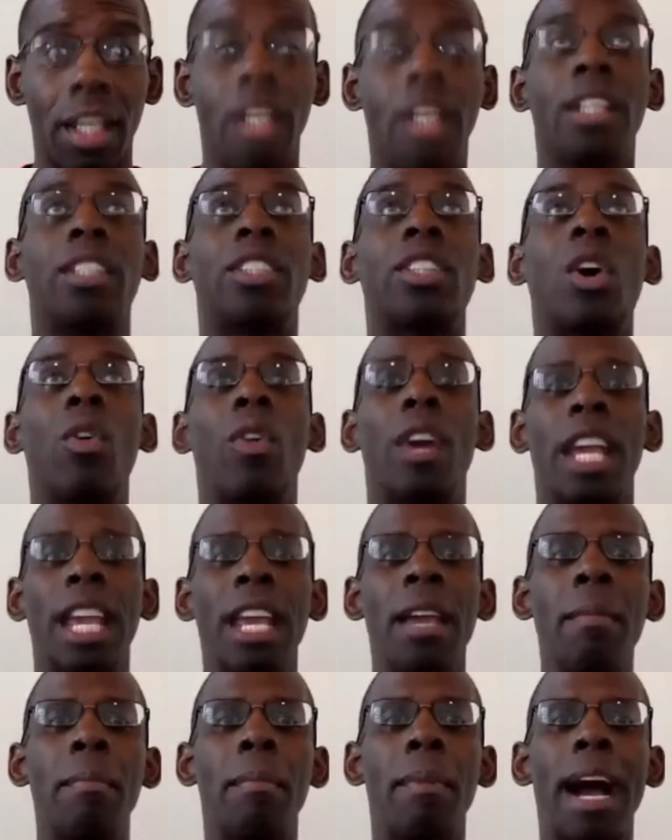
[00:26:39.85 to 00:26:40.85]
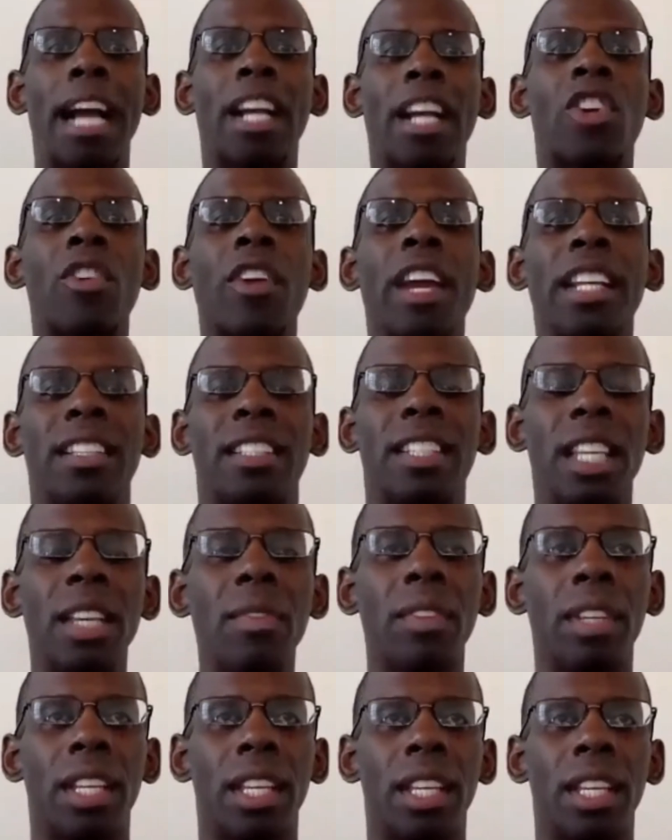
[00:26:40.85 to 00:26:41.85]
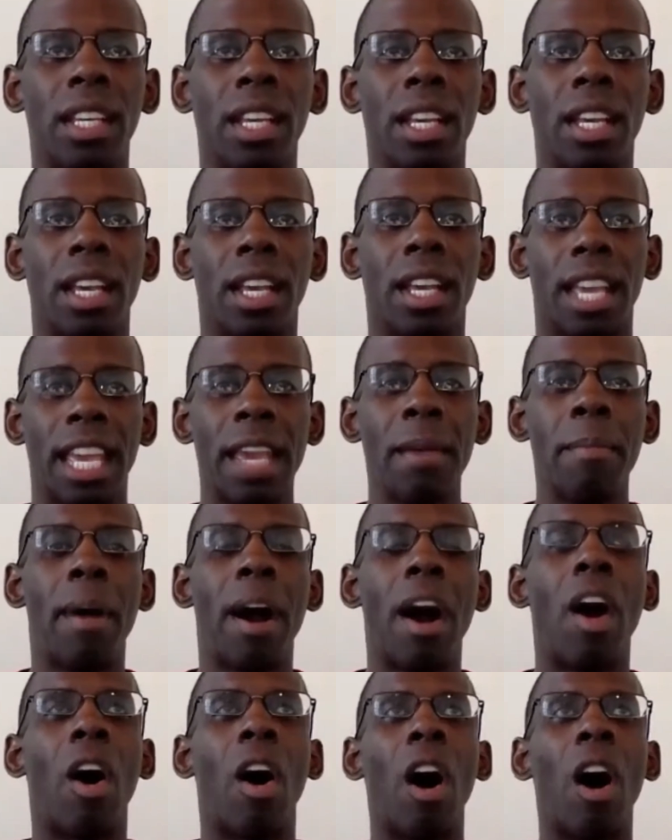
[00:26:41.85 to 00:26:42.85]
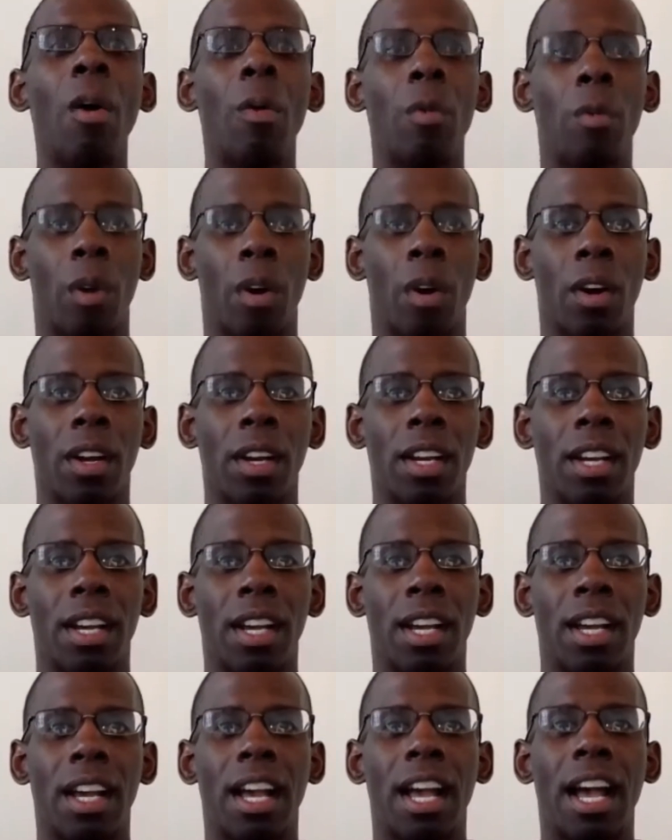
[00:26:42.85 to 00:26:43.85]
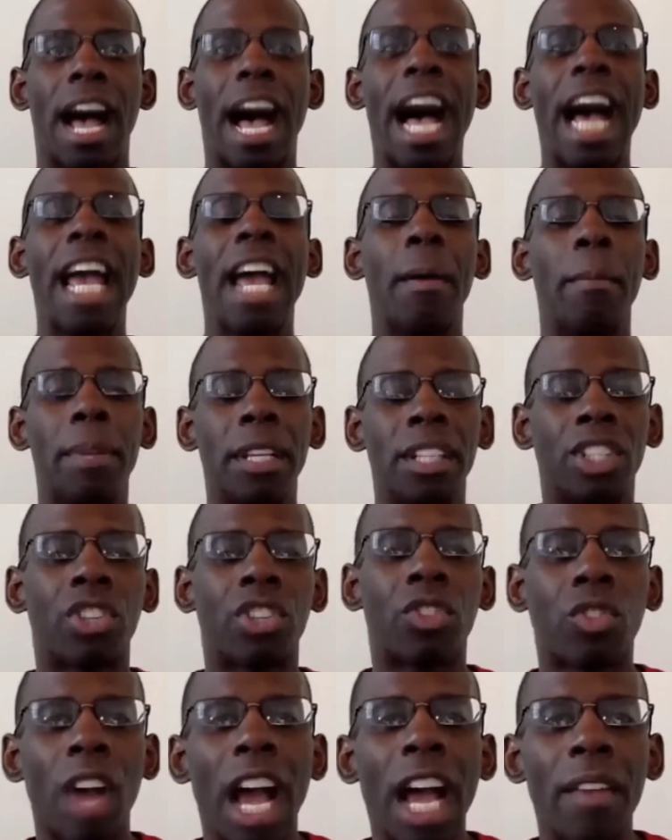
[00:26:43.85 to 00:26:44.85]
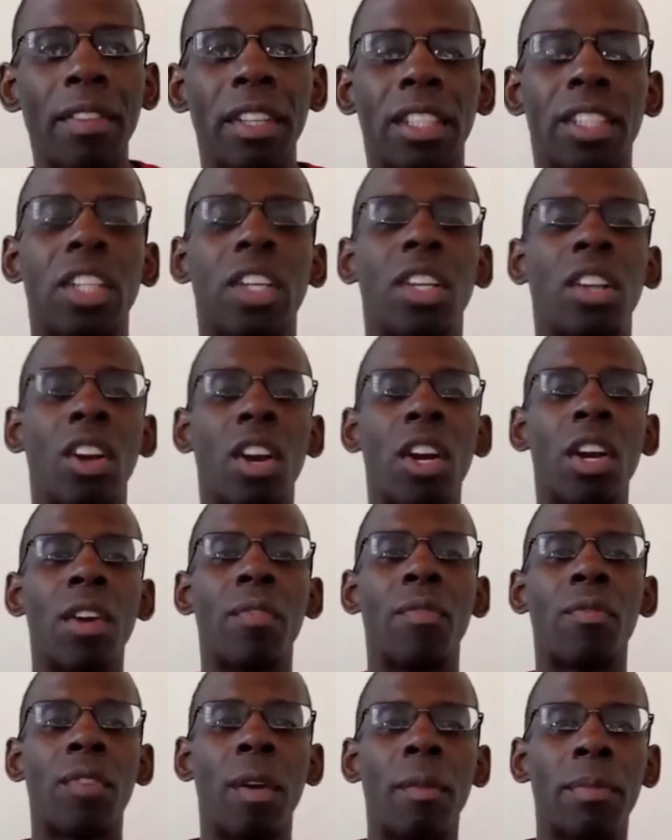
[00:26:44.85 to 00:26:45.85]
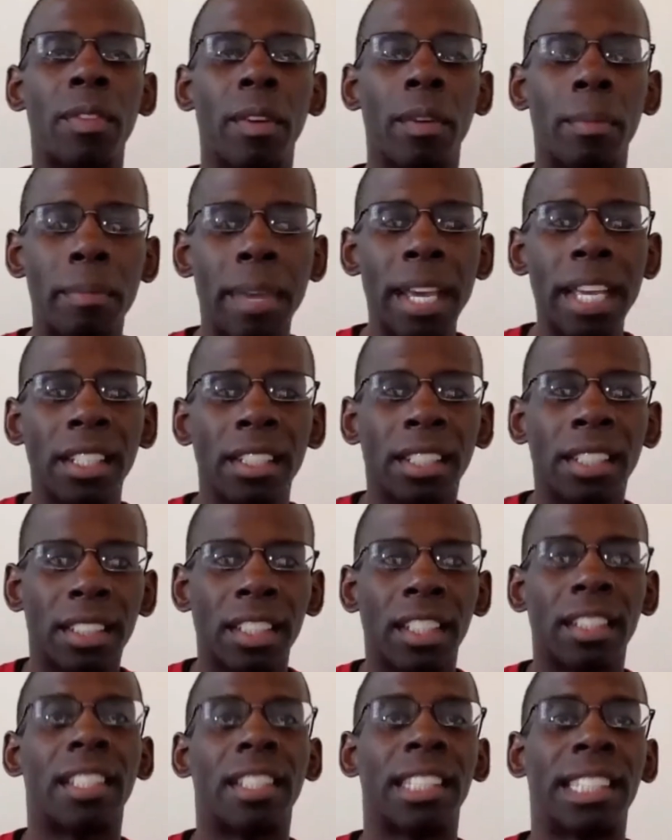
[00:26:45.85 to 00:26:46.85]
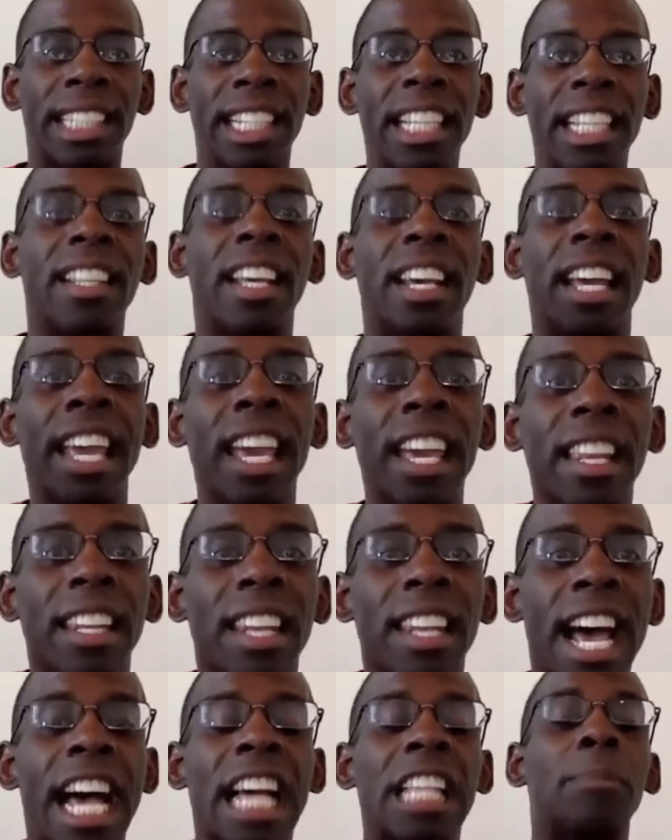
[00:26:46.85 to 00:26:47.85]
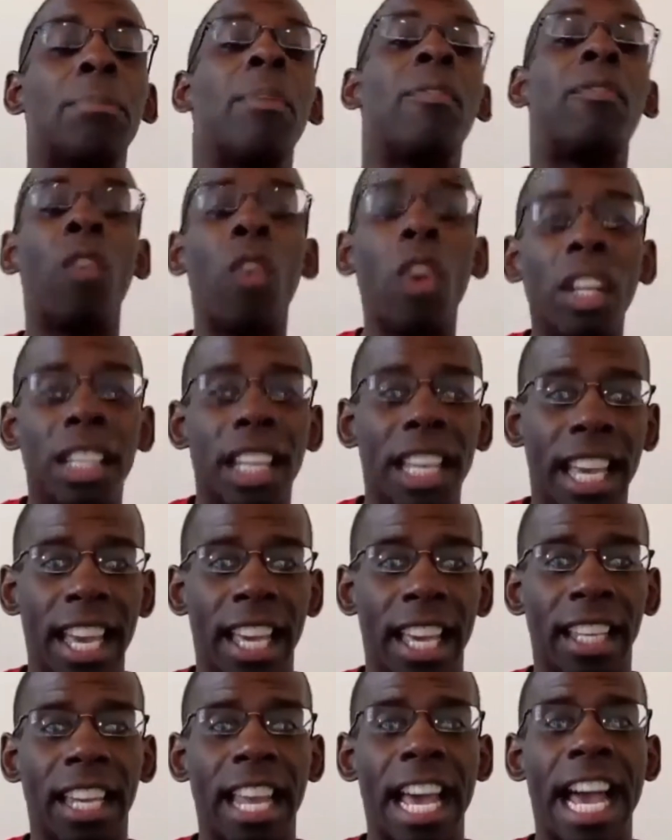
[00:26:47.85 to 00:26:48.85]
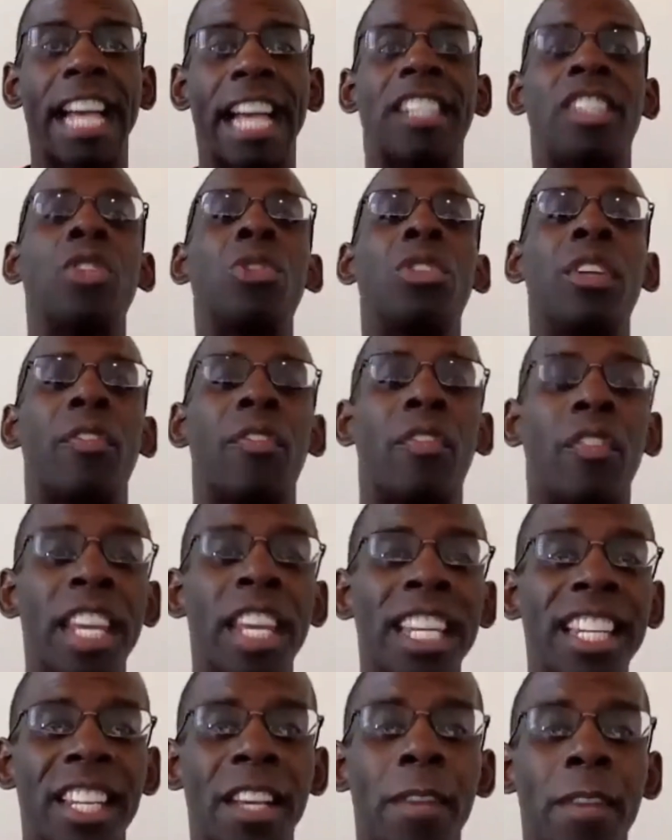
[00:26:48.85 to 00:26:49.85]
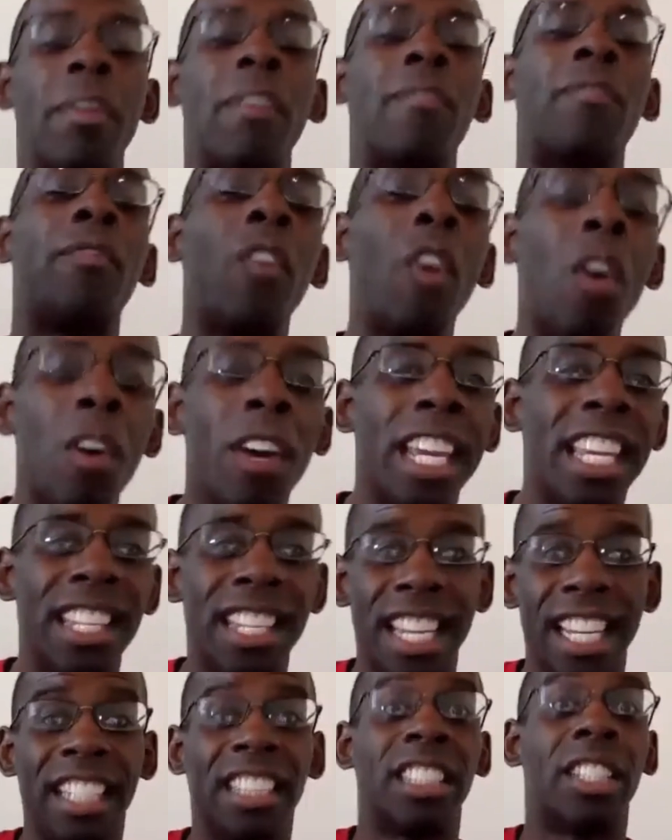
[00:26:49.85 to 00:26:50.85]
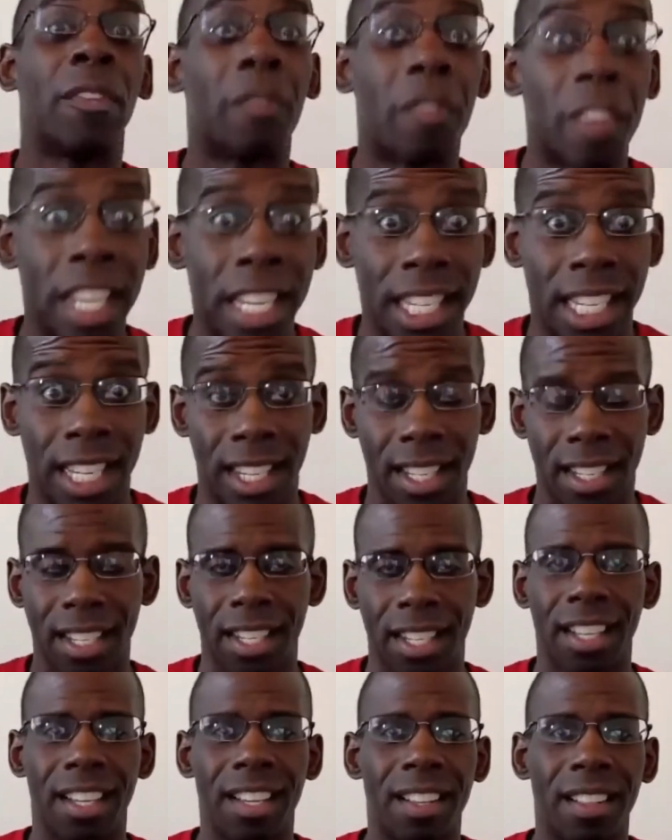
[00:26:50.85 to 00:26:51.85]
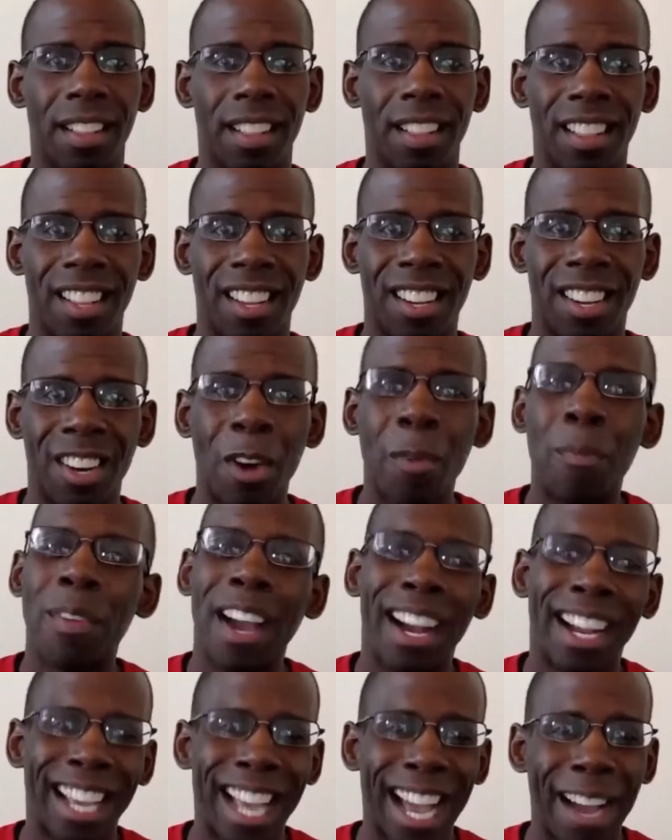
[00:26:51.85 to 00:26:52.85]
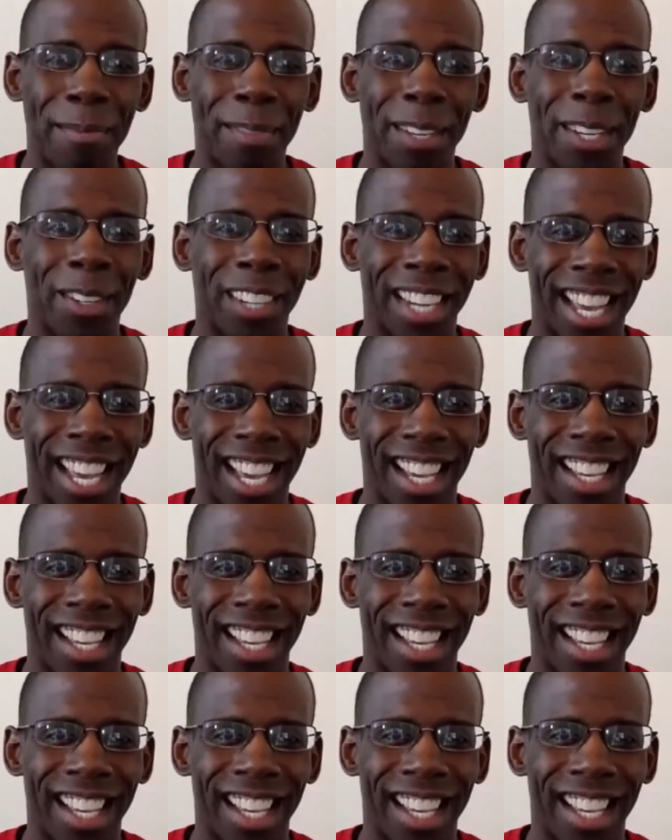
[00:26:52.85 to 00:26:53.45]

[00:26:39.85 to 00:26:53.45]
So in my creativity, in my artwork, I have been striving to learn from the minister to see the headlines before the headlines, to defend him before he needs defending. Hope y'all got me on that.